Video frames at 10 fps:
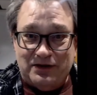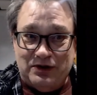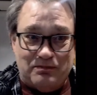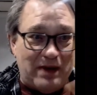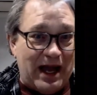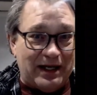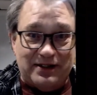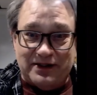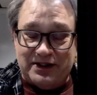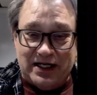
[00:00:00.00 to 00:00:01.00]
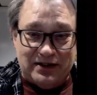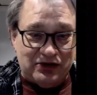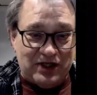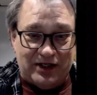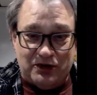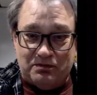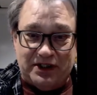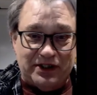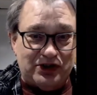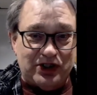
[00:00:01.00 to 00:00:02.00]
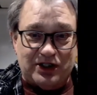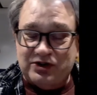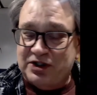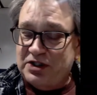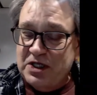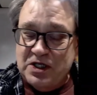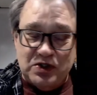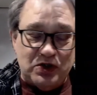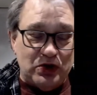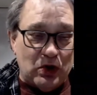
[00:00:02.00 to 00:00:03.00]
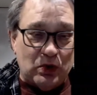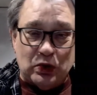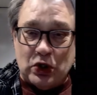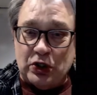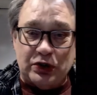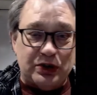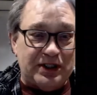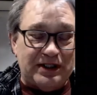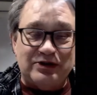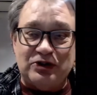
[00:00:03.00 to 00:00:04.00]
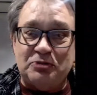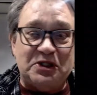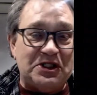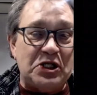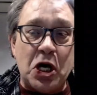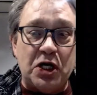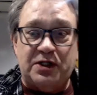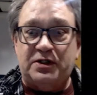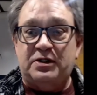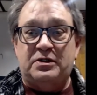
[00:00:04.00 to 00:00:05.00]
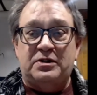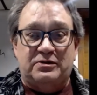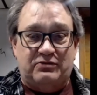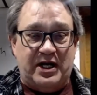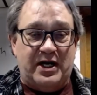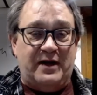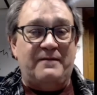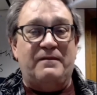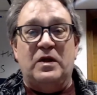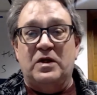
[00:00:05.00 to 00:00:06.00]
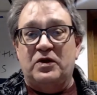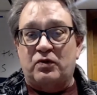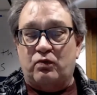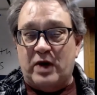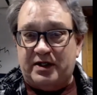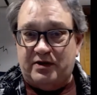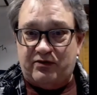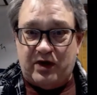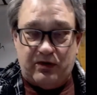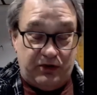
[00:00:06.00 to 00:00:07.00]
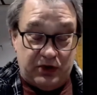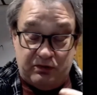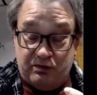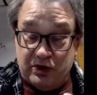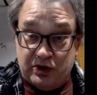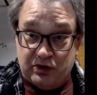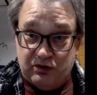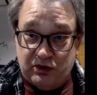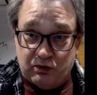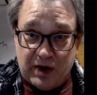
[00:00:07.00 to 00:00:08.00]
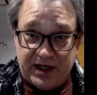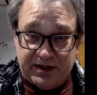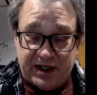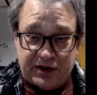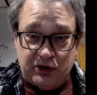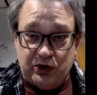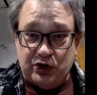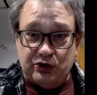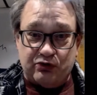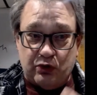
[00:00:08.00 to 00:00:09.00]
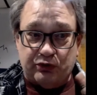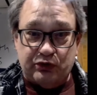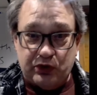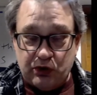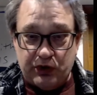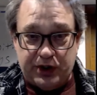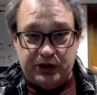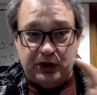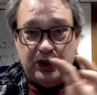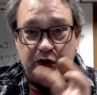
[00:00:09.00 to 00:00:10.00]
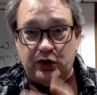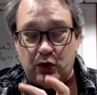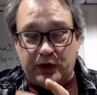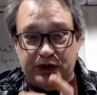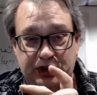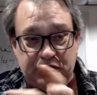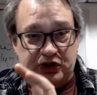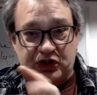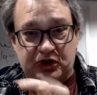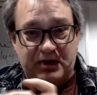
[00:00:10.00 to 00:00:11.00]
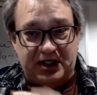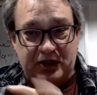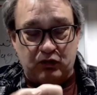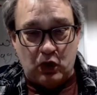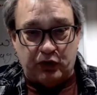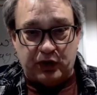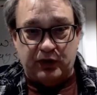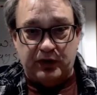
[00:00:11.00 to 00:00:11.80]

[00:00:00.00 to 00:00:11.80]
Back in the day, this had to be adjusted. No longer needs to be done. Okay, the rectifier, the regulator controls current going to the spinny rotor.